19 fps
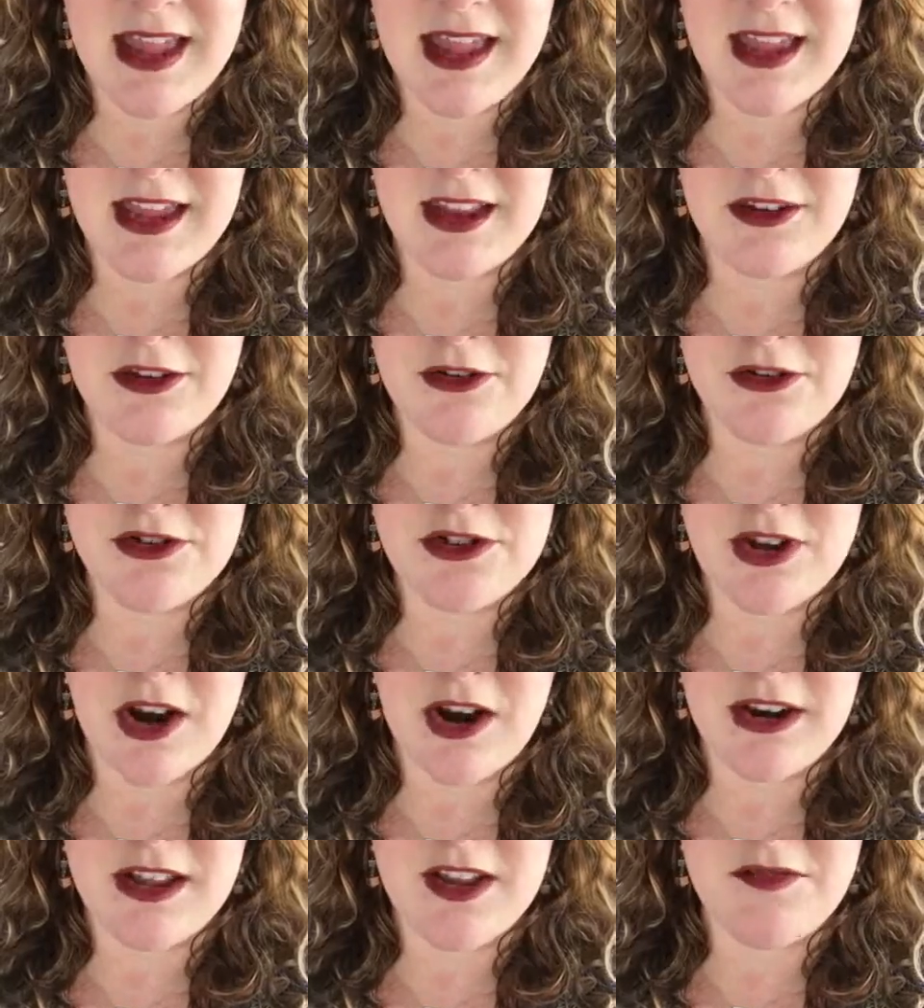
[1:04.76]
and you
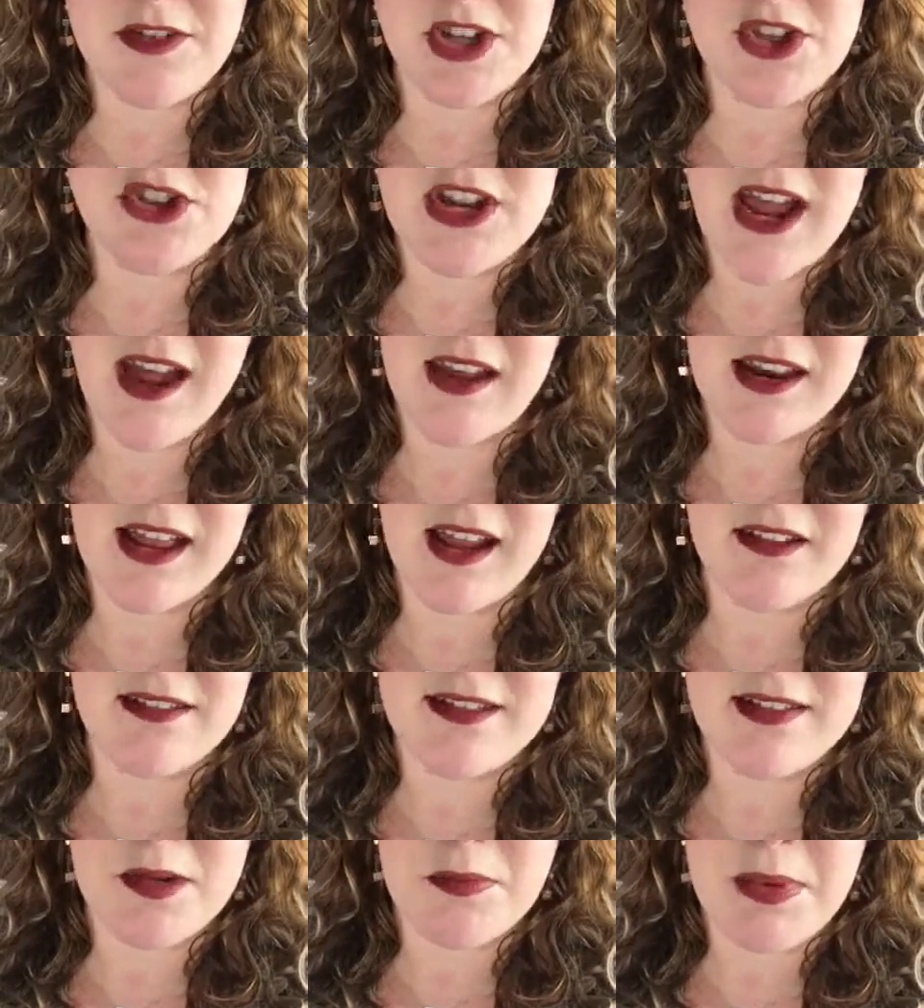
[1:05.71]
start giving shout
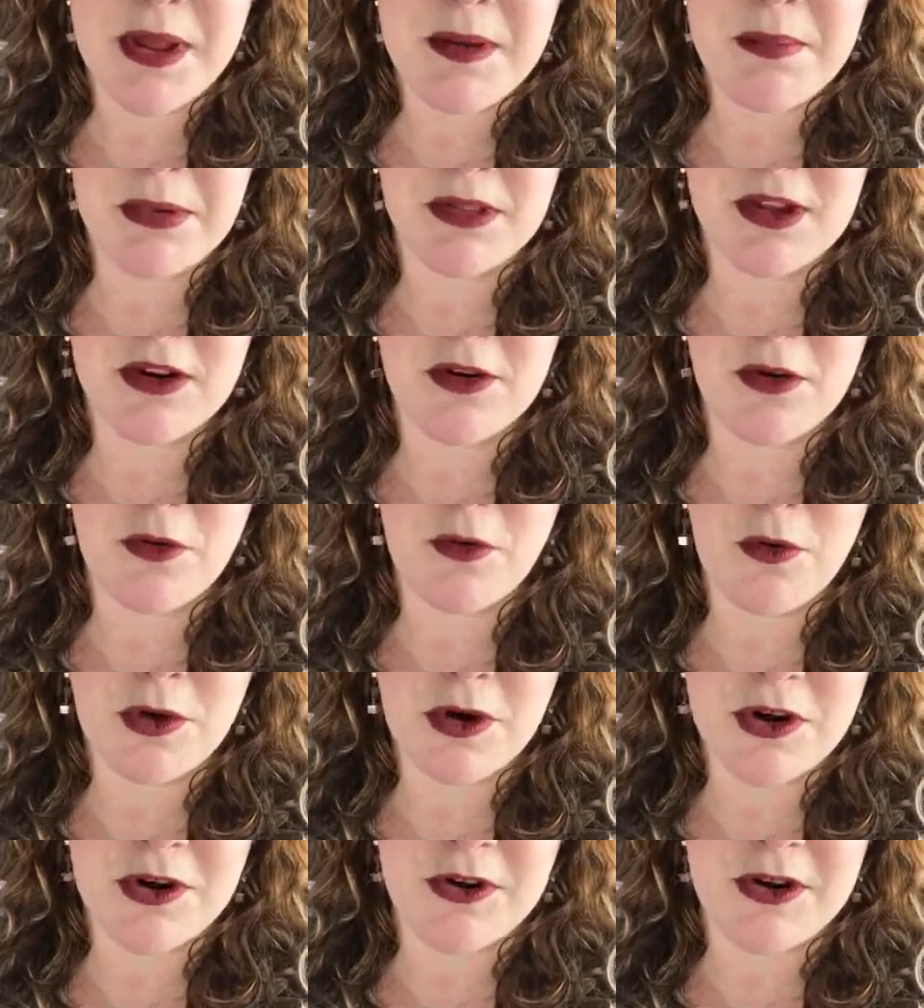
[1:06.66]
outs to people that are
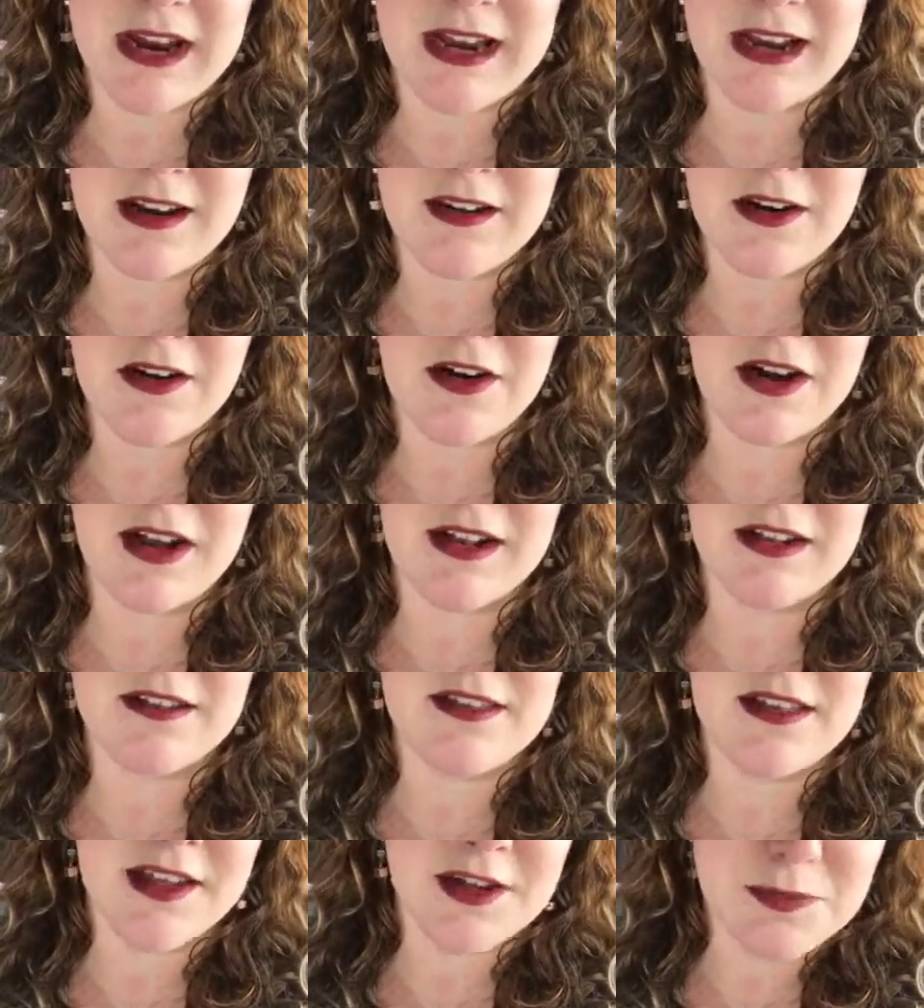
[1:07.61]
ordering
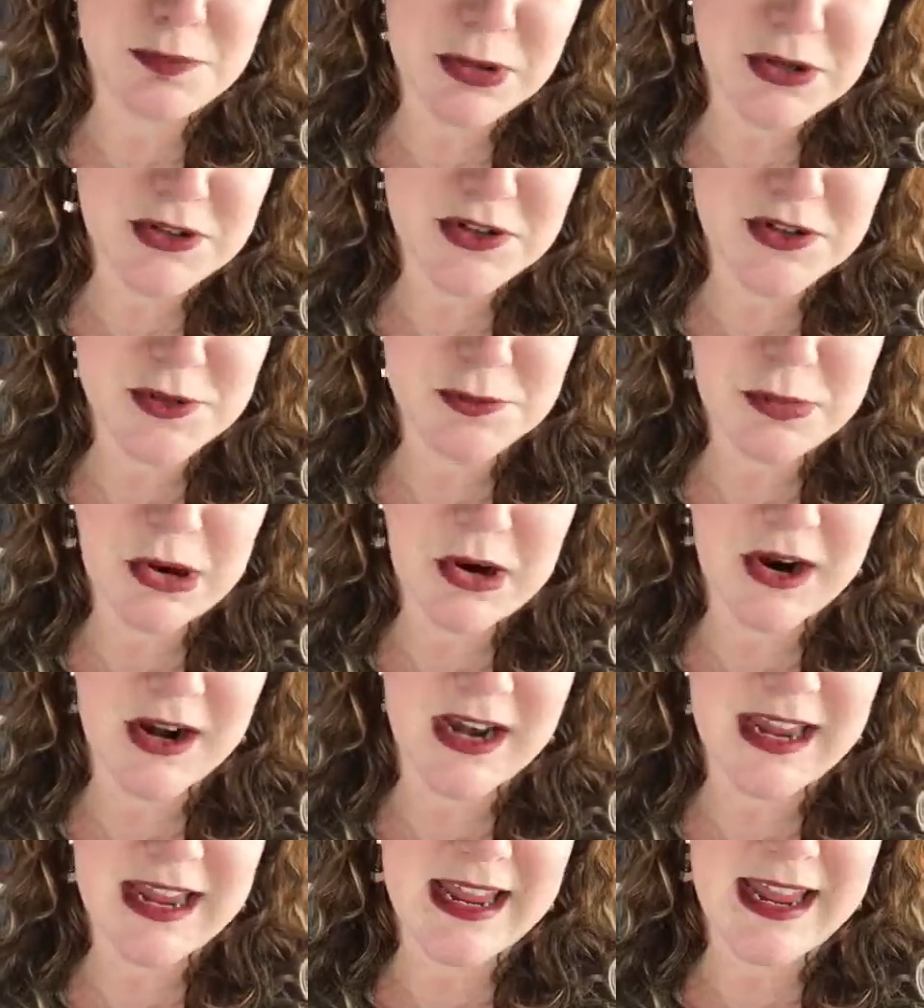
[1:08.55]
on this person's
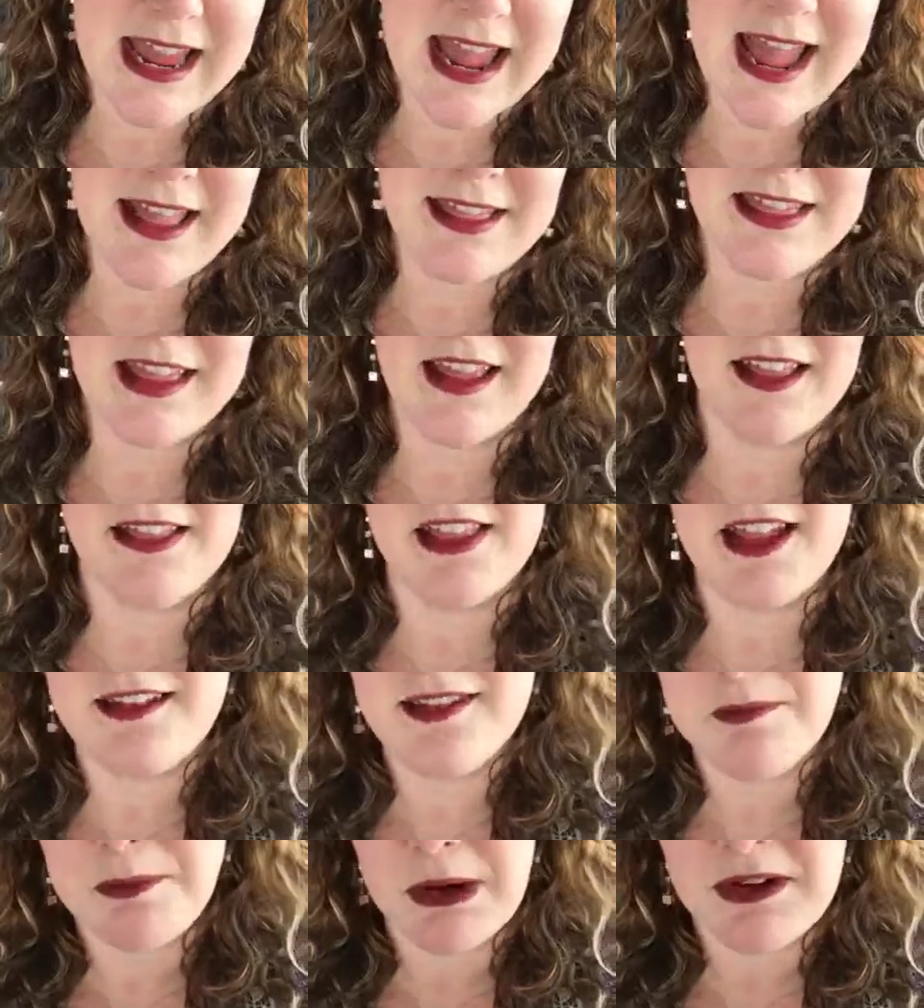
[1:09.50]
party and then
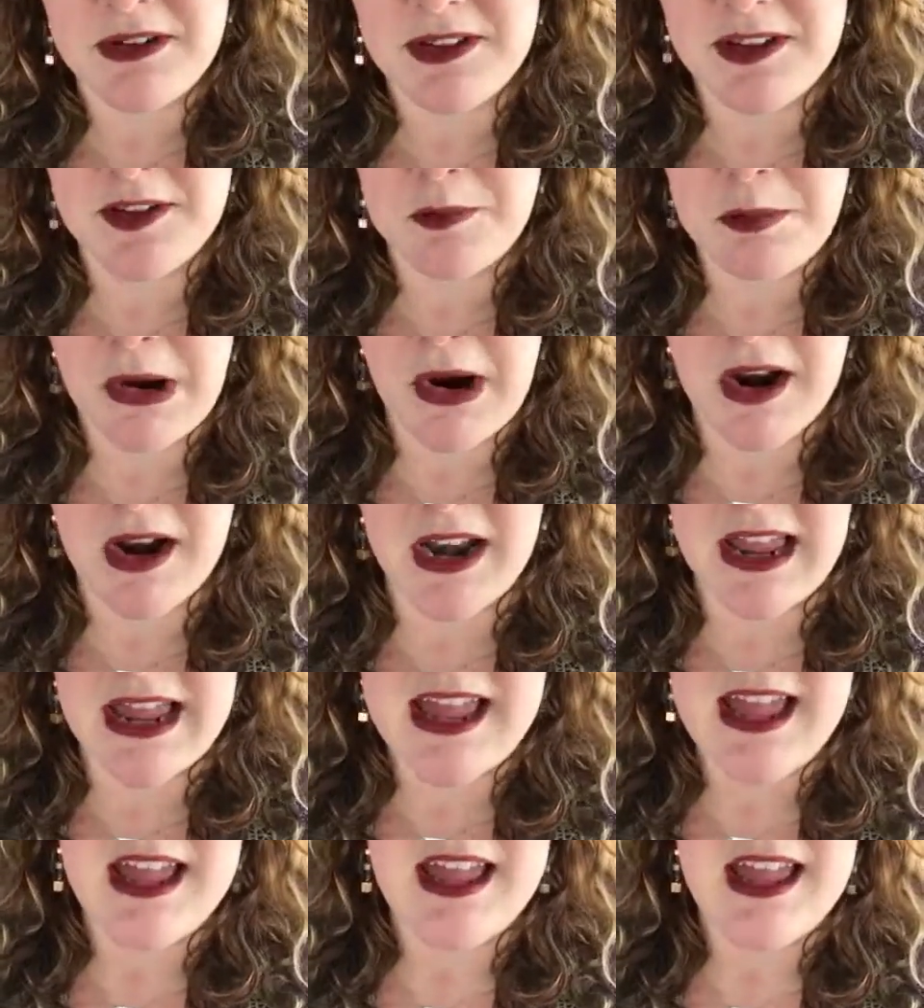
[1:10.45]
this person's
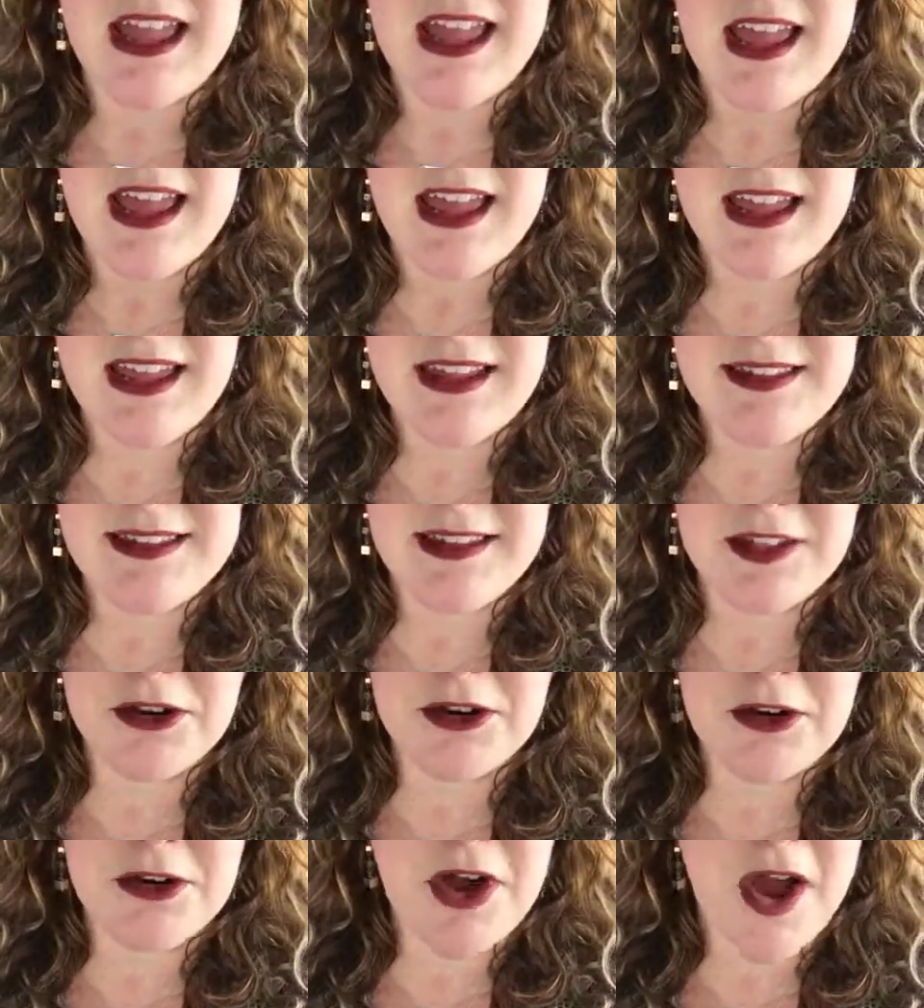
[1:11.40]
party, it gets a
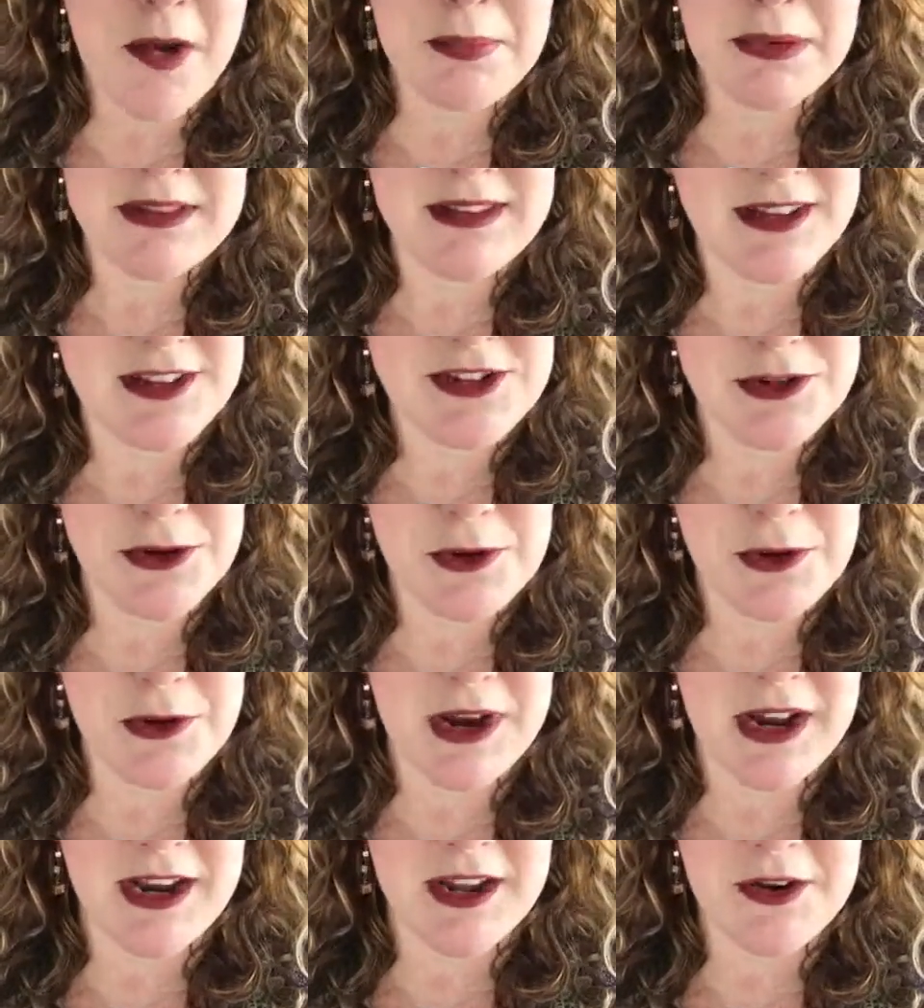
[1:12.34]
little competition
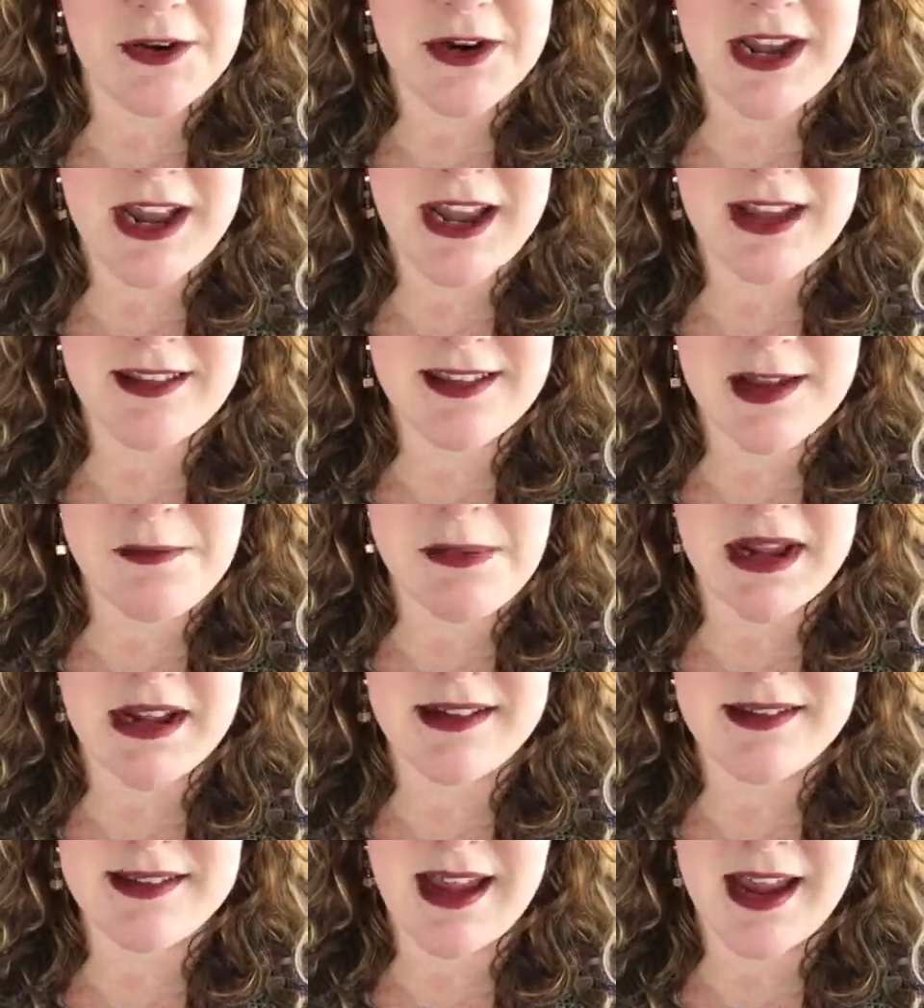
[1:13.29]
going and creates some
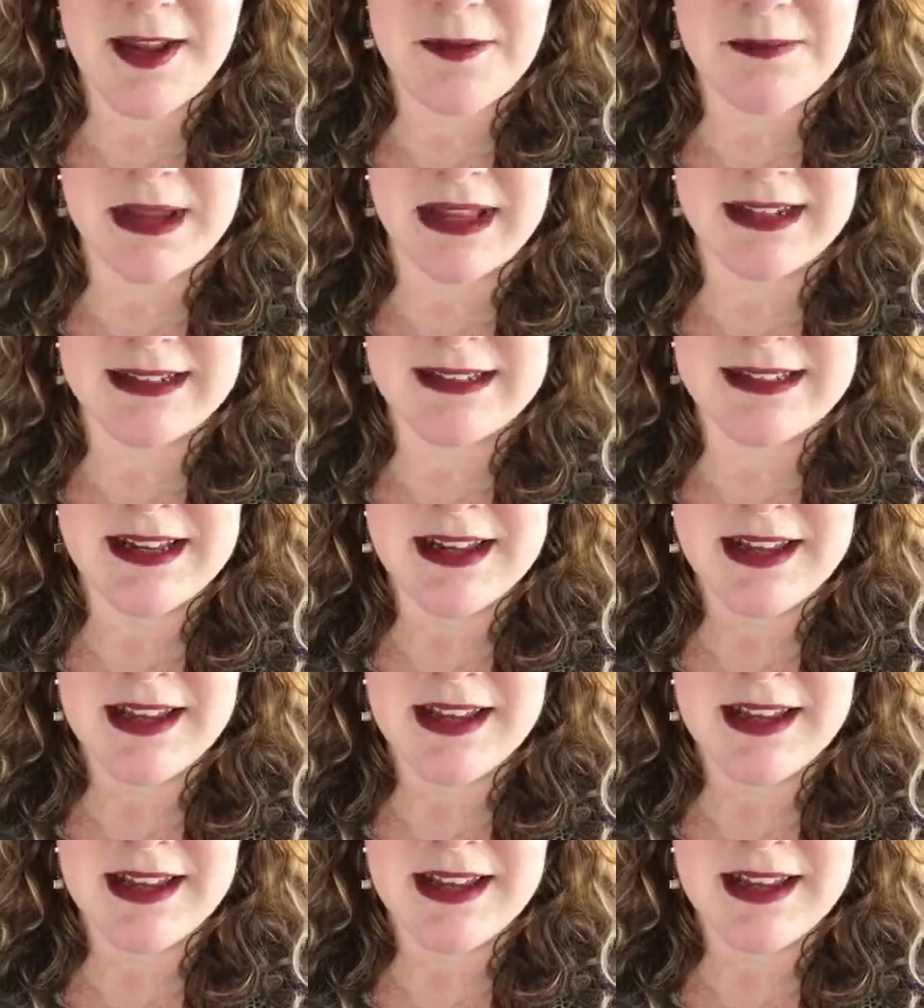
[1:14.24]
excitement